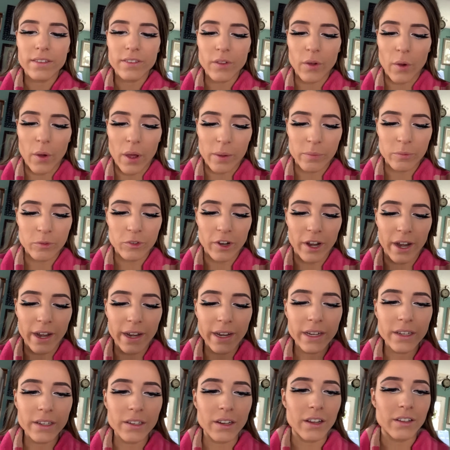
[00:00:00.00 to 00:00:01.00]
So I'm
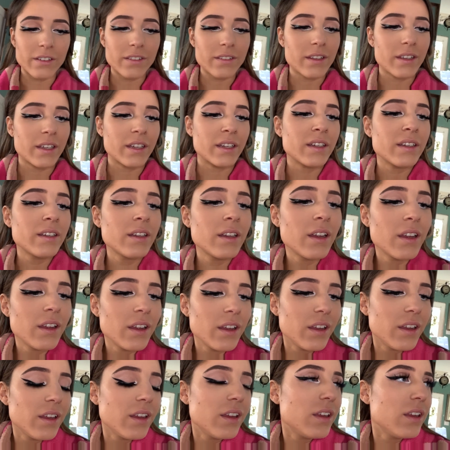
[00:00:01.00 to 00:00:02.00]
trying not to
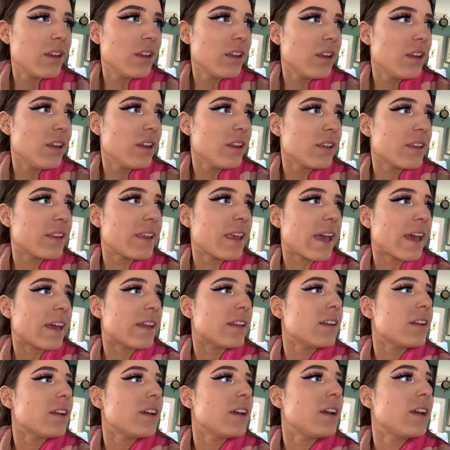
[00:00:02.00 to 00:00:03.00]
get
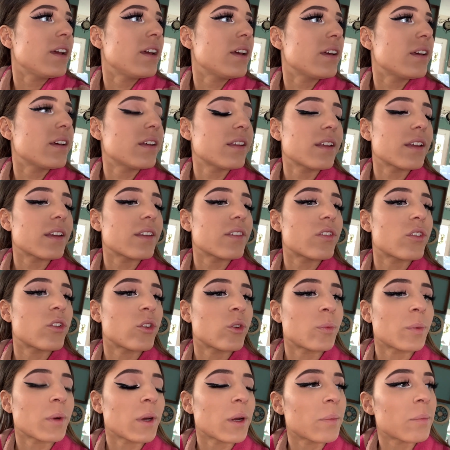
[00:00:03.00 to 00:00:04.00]
like
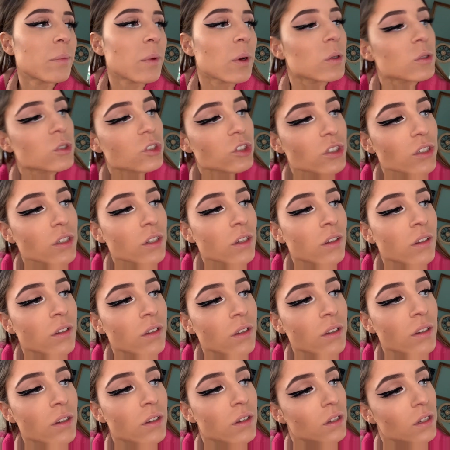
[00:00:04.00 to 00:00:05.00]
super emotional.
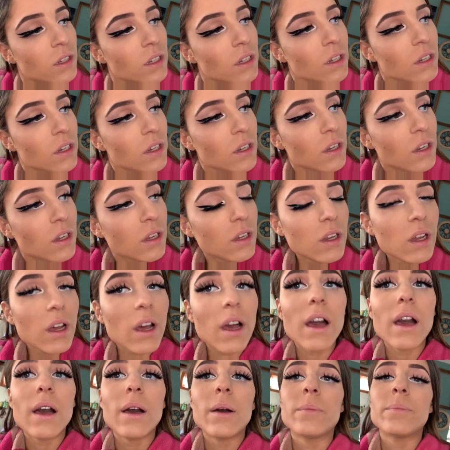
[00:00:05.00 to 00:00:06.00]

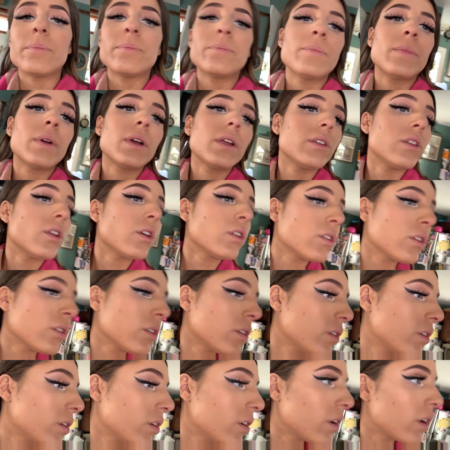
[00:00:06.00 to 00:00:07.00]
Um, no,
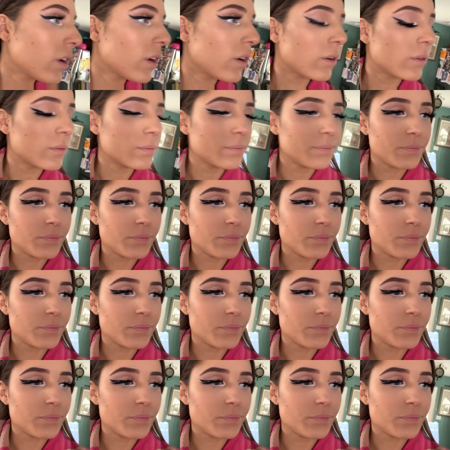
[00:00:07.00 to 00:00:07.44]
no, oh.